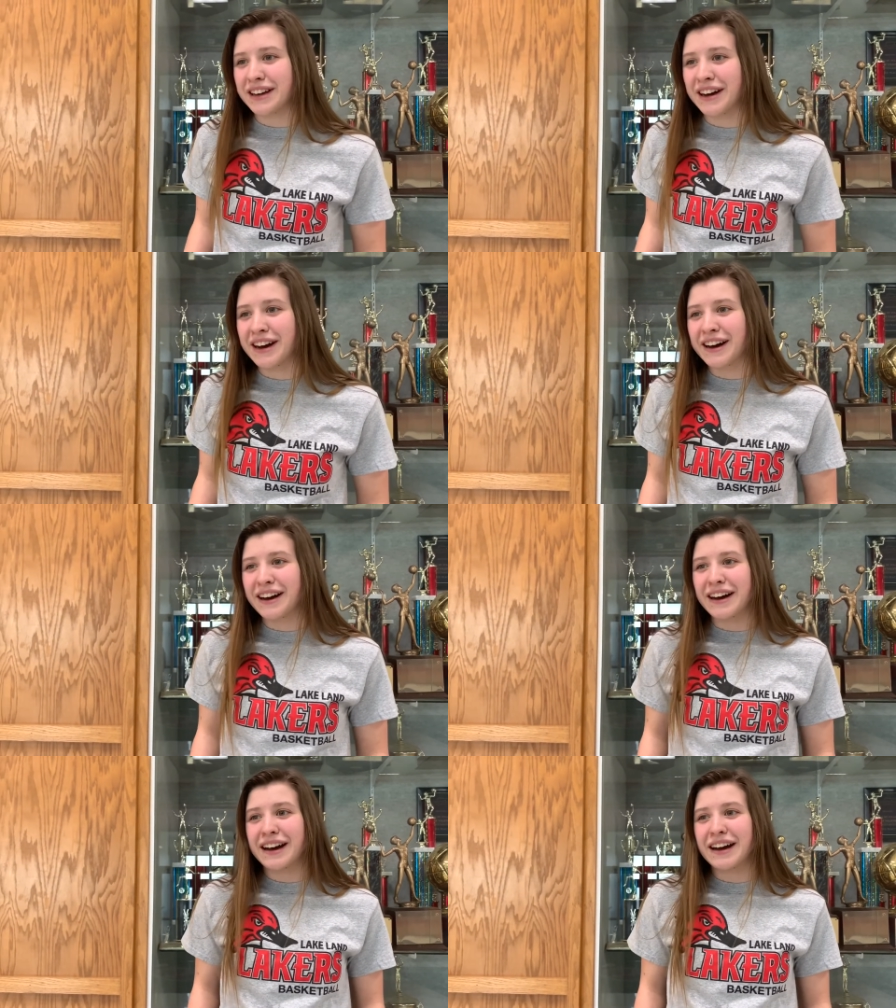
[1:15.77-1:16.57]
Uh,
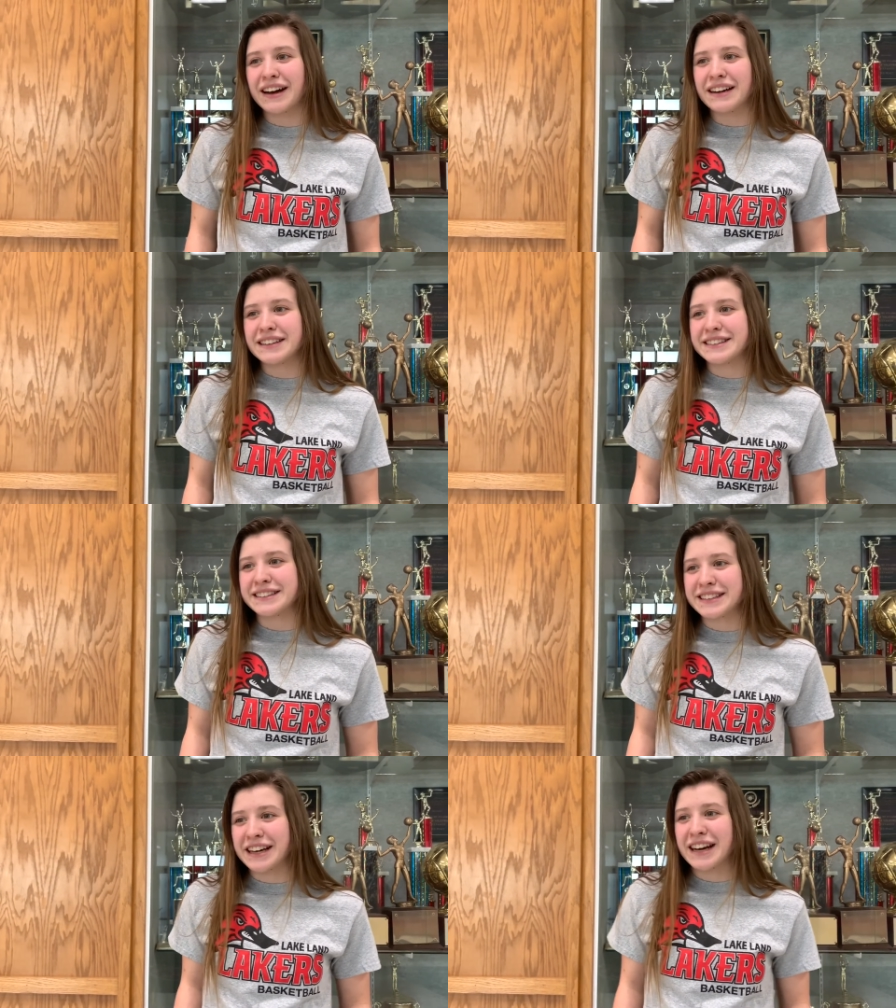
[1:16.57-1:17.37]

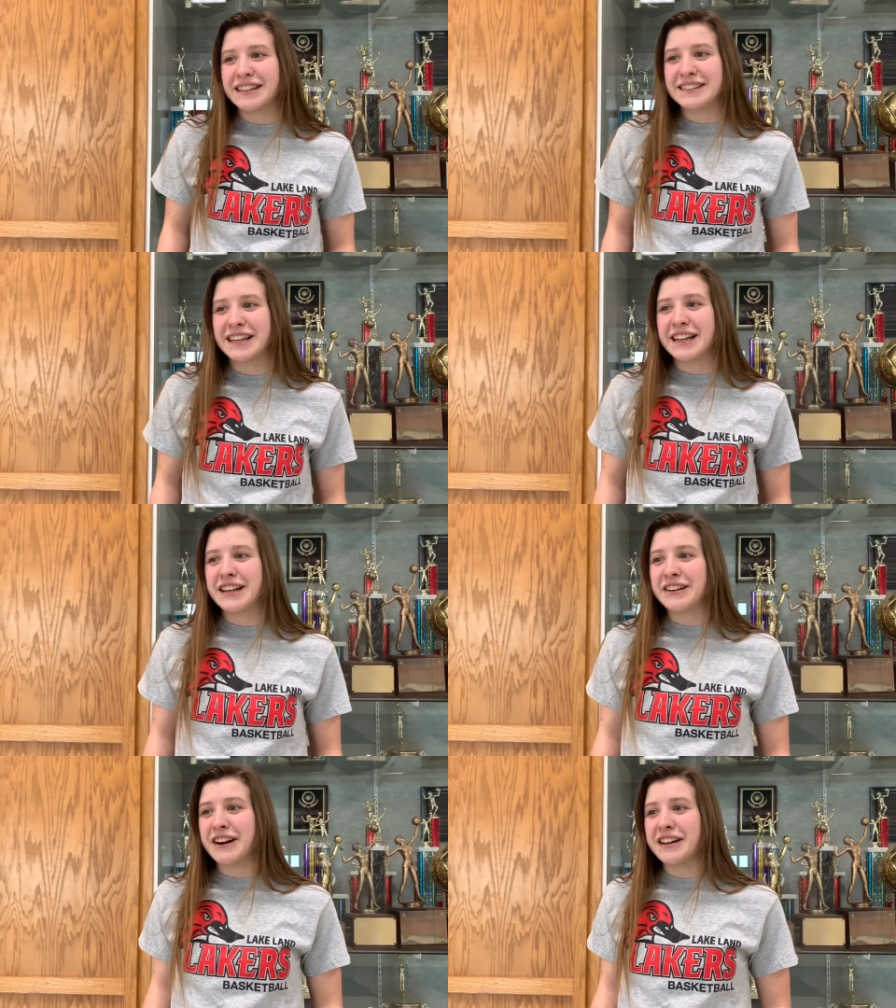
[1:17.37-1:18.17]
I'd say in
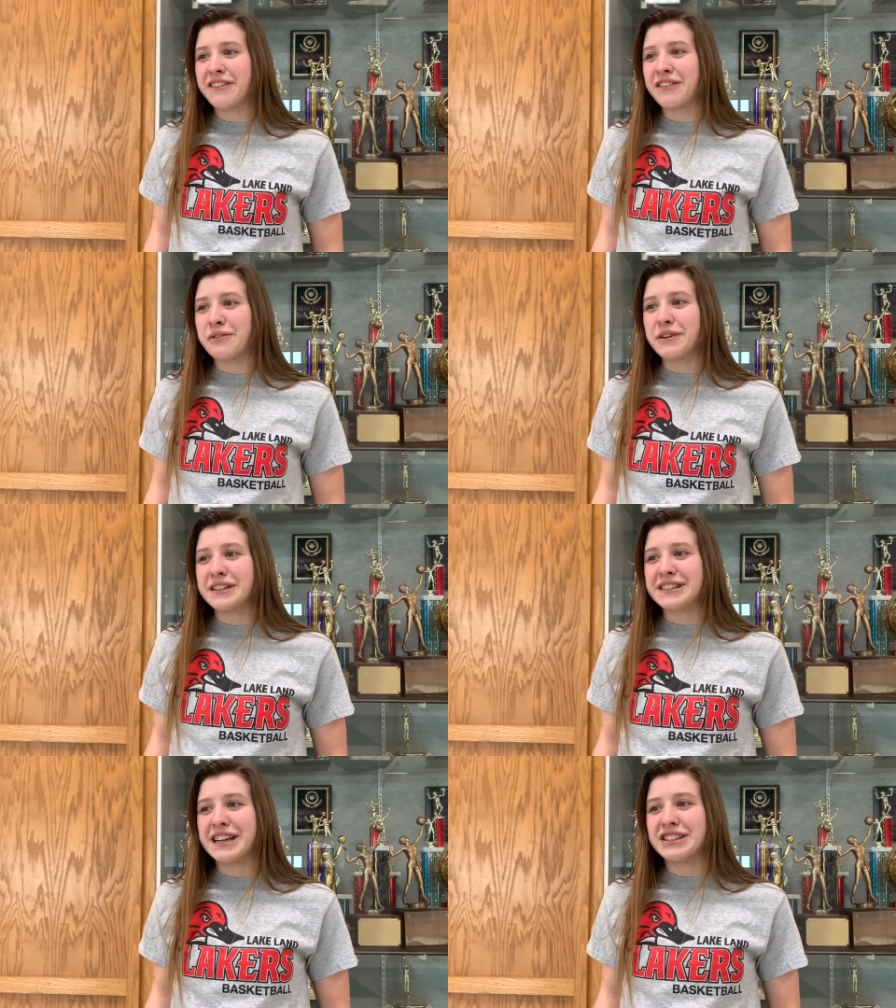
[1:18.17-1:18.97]
eighth grade, definitely
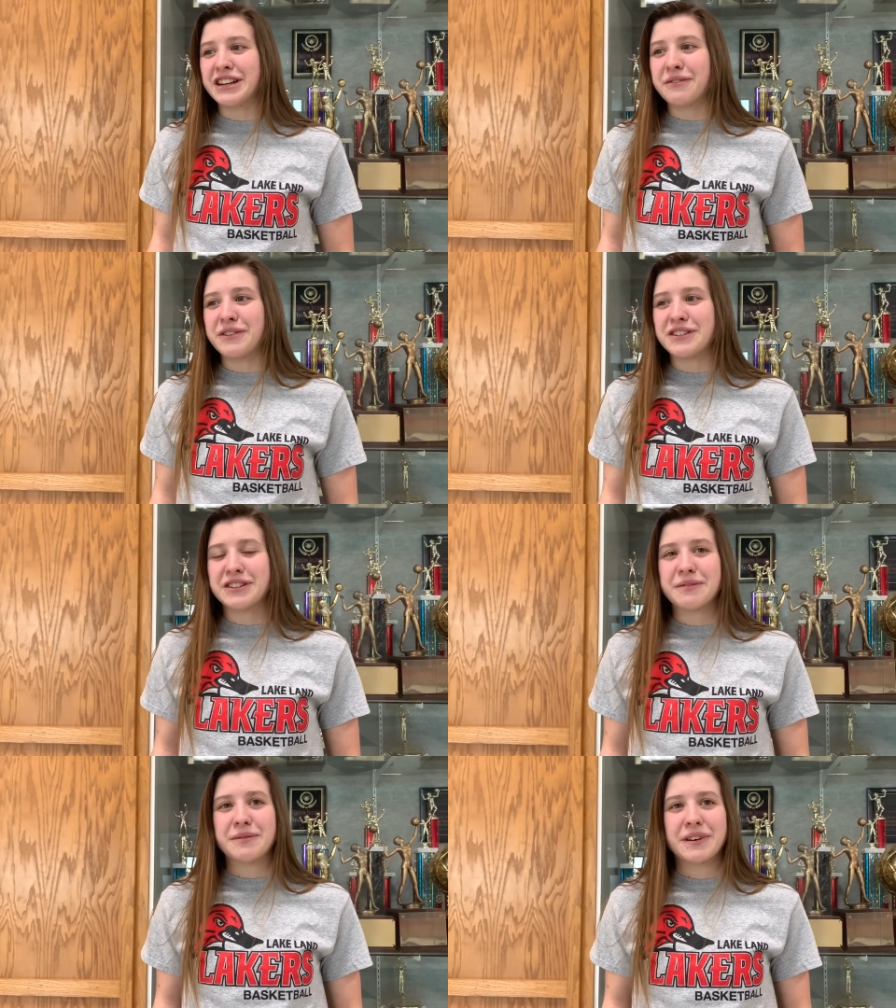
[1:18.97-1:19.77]
winning the state championship.